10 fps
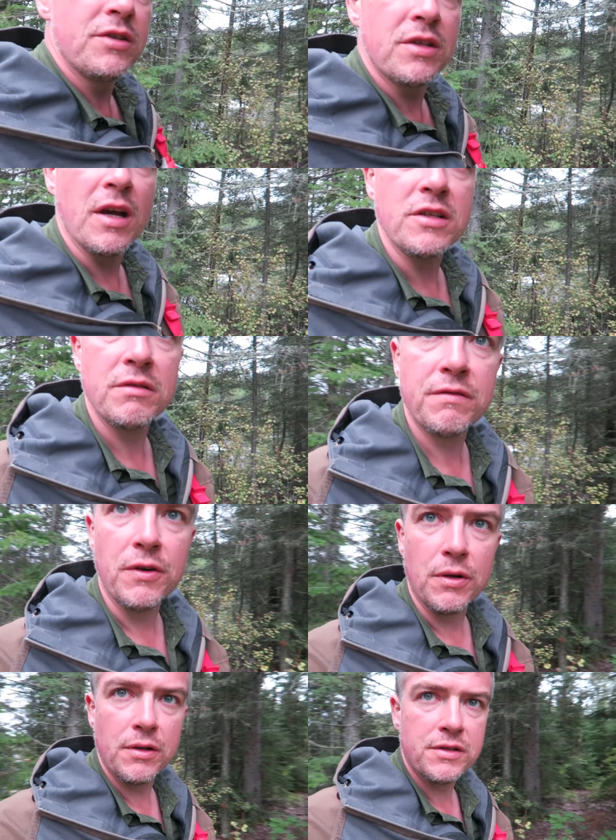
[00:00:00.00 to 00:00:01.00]
Sturgeon
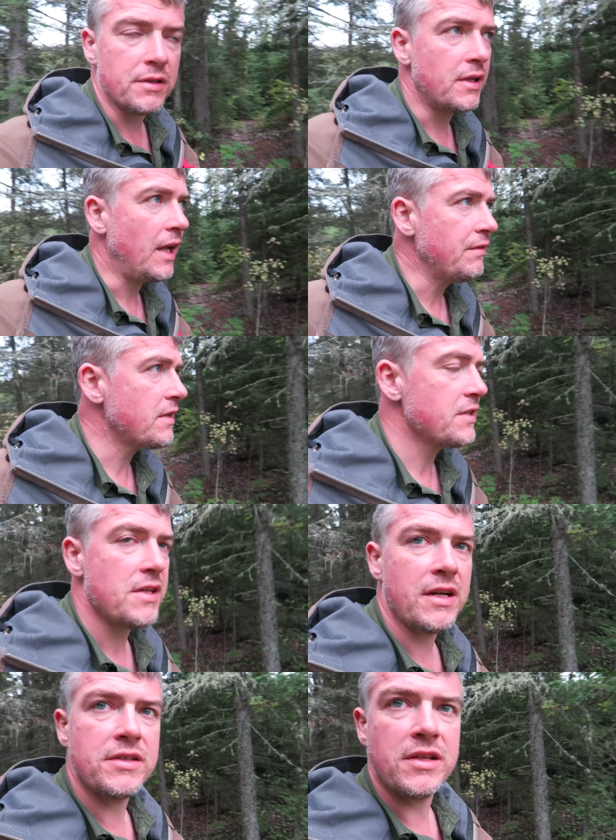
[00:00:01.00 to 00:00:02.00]
Falls, on the left hand
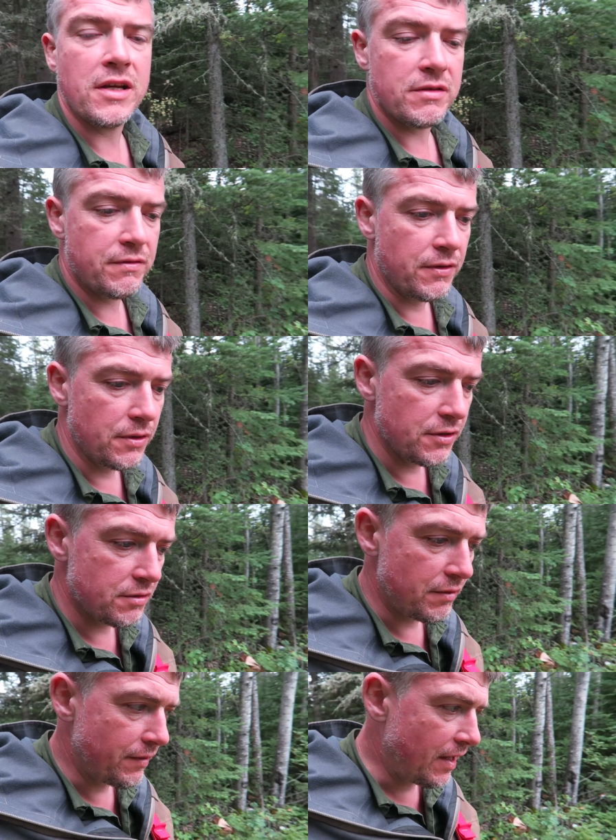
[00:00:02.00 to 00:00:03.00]
side of Sturgeon
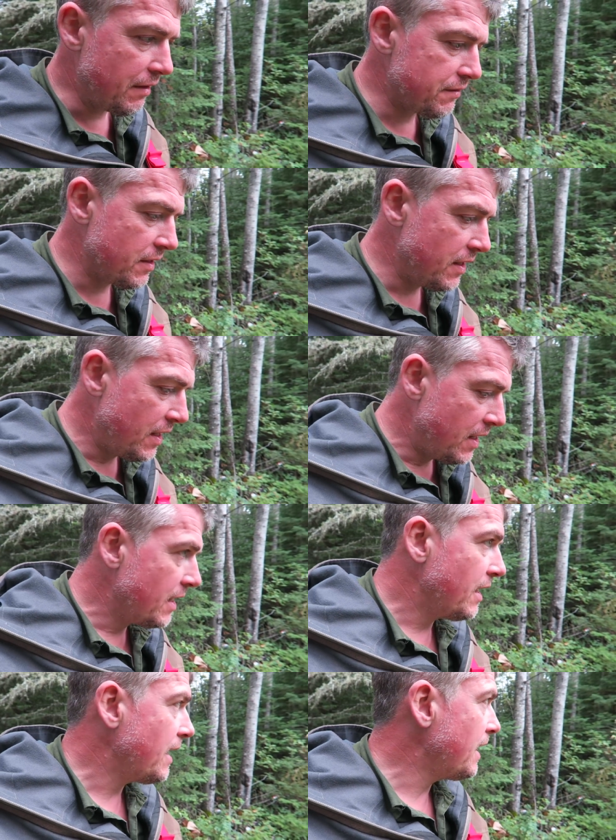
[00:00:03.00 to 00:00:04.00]
Falls, river left.
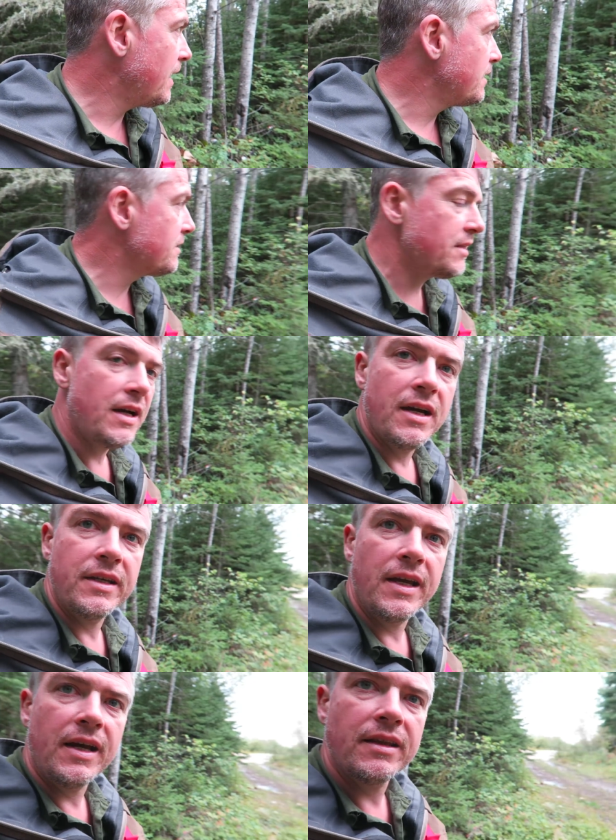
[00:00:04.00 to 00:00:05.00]
And
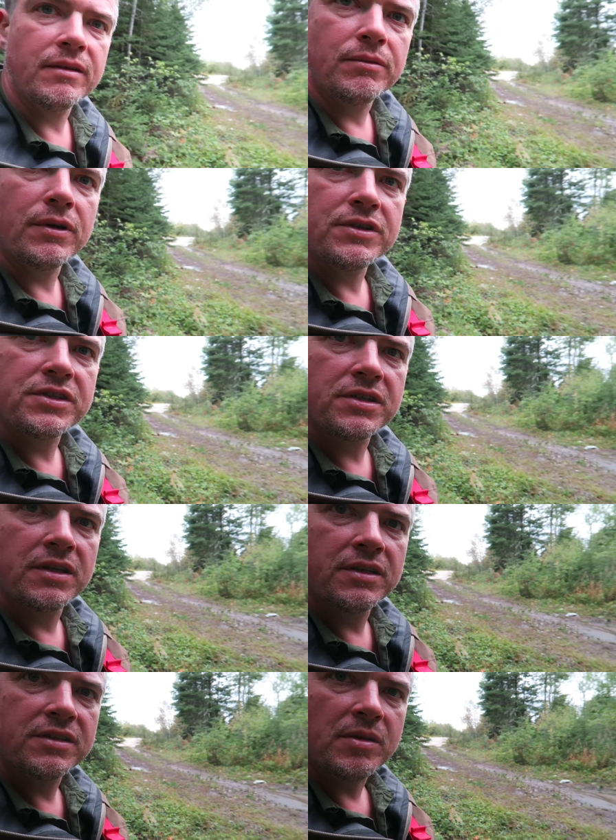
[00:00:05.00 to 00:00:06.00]
yeah, there was
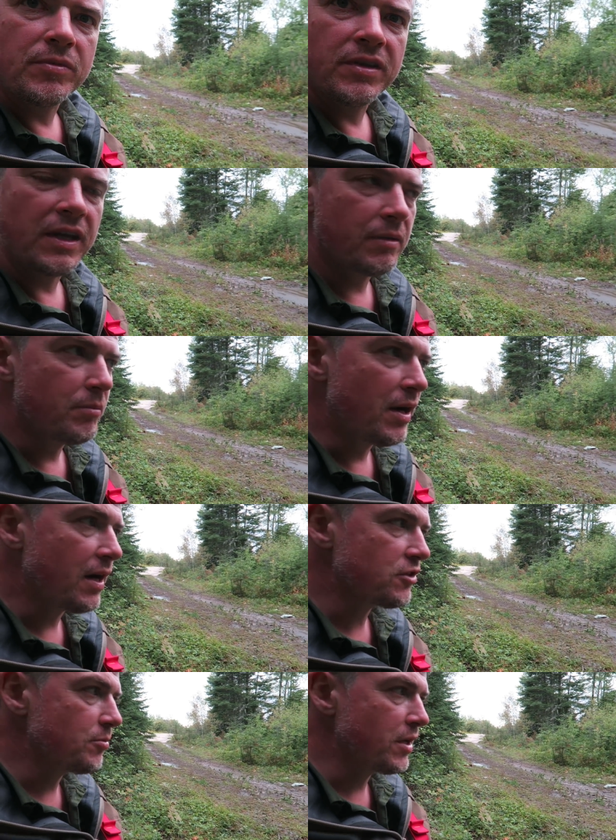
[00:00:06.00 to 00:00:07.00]
something
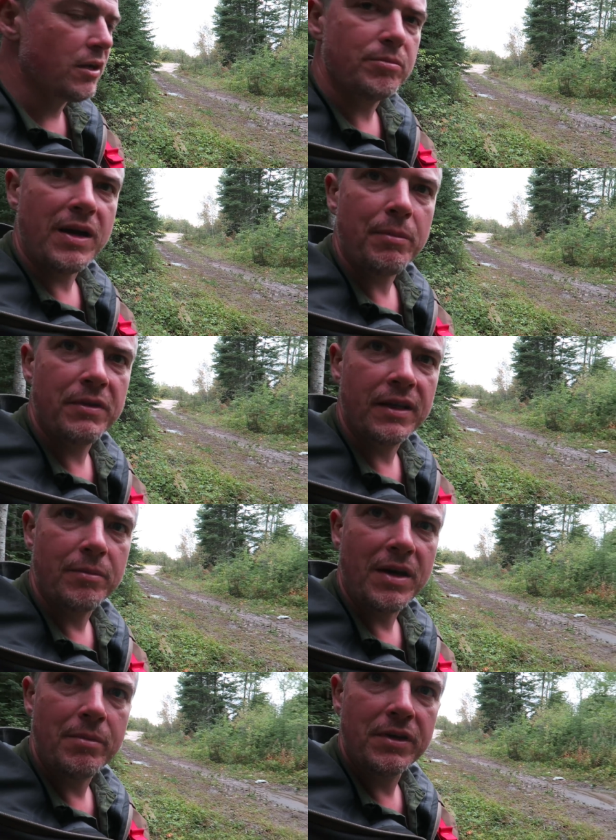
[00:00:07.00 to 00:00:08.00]
marked on my old map, like
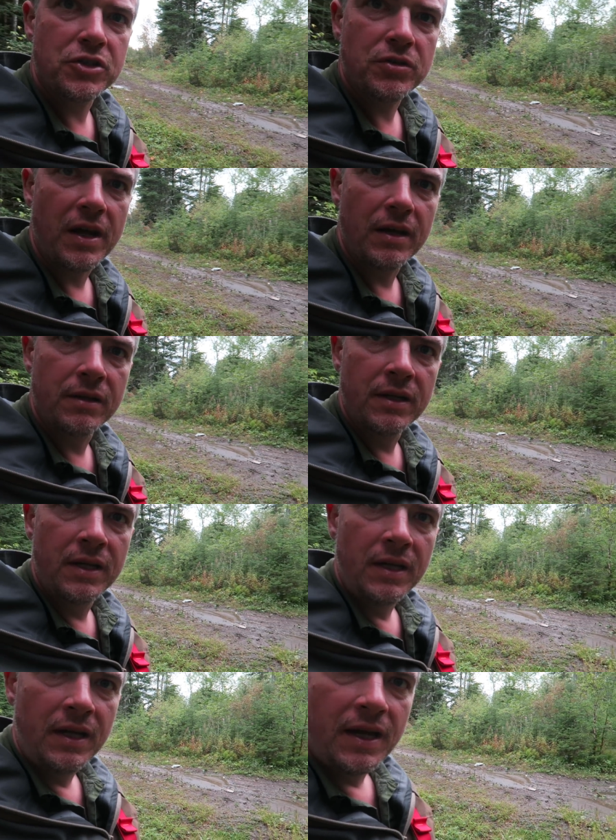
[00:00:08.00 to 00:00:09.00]
there might be a trail,
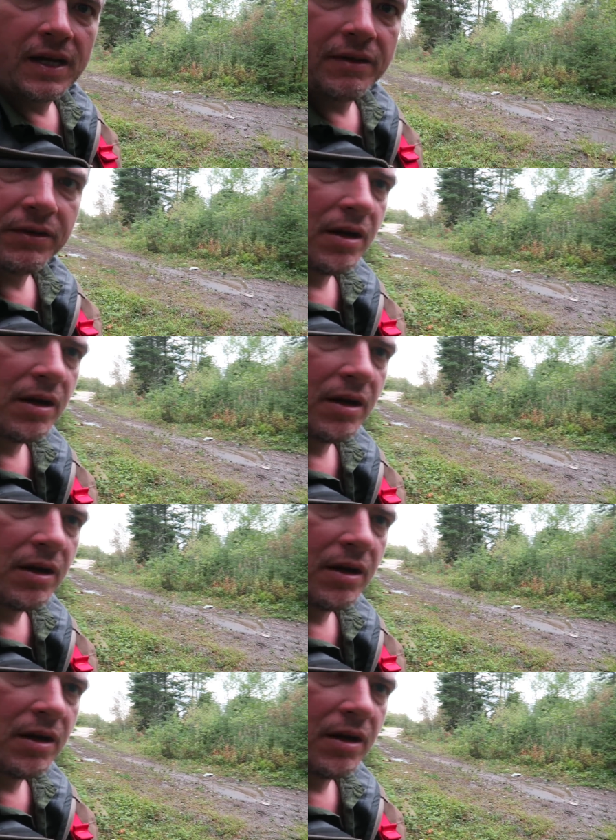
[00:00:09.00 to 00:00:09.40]
and I've